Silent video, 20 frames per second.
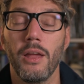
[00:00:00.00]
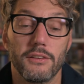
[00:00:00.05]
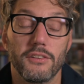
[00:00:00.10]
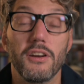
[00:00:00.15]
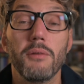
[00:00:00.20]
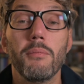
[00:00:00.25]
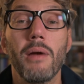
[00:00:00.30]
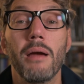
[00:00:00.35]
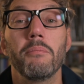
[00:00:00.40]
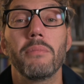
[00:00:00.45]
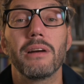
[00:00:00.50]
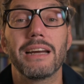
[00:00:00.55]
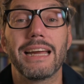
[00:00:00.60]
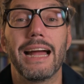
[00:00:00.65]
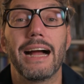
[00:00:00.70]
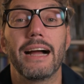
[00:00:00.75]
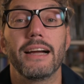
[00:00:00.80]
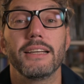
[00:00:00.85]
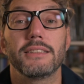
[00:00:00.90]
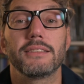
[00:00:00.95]
Remember,
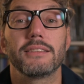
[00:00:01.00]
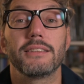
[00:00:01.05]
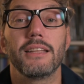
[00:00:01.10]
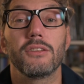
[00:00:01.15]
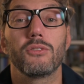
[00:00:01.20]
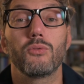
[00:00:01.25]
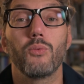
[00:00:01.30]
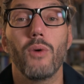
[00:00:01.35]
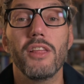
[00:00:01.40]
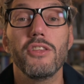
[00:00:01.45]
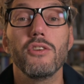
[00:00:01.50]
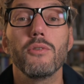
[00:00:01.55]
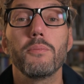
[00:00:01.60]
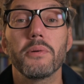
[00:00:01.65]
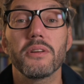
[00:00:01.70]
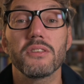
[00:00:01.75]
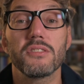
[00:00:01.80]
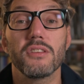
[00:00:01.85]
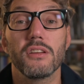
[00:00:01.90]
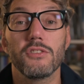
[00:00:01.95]
guys, that when you
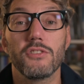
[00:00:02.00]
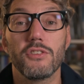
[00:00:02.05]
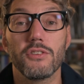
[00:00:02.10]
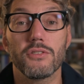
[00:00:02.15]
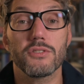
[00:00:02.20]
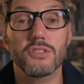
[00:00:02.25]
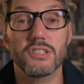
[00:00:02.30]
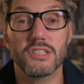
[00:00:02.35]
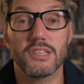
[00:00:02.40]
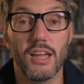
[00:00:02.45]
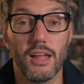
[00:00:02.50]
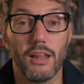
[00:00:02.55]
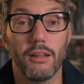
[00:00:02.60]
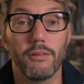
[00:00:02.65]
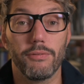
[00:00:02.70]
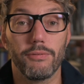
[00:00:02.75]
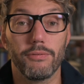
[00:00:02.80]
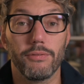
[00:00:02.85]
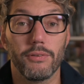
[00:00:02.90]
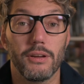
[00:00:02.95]
present
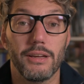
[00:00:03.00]
yourself,